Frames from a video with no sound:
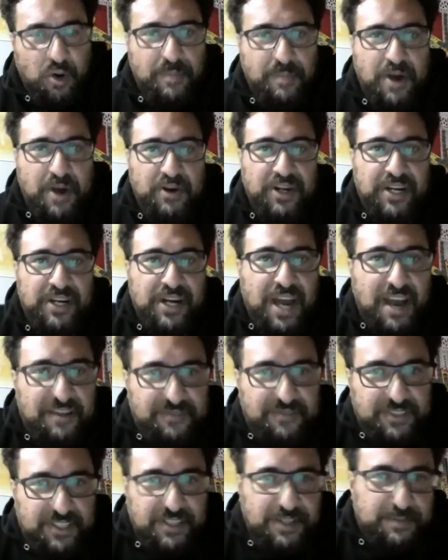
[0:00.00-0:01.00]
about it
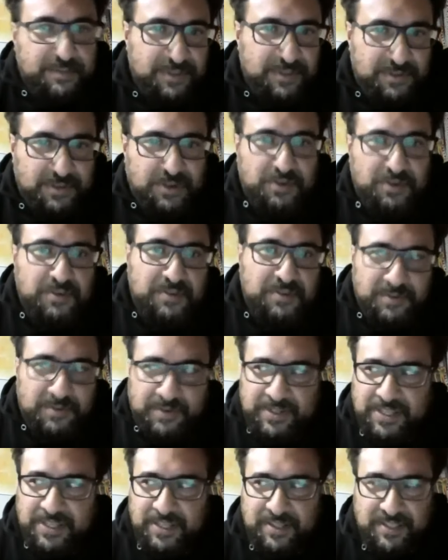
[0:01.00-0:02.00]
after the, you know,
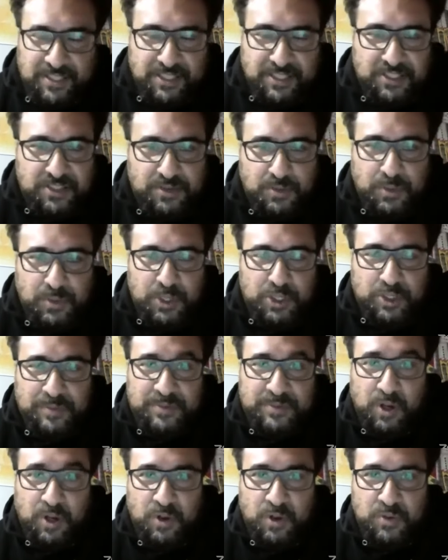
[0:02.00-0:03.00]
when the
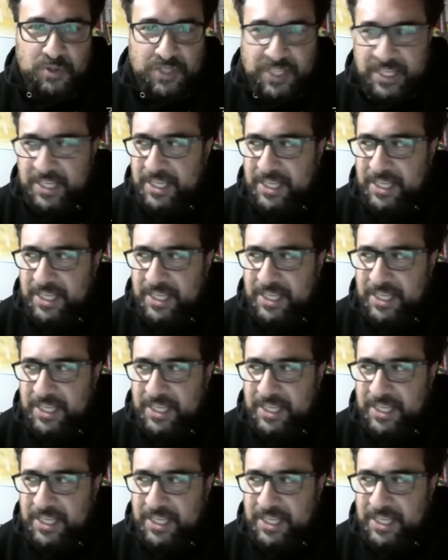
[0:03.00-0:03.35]
workshop's closed.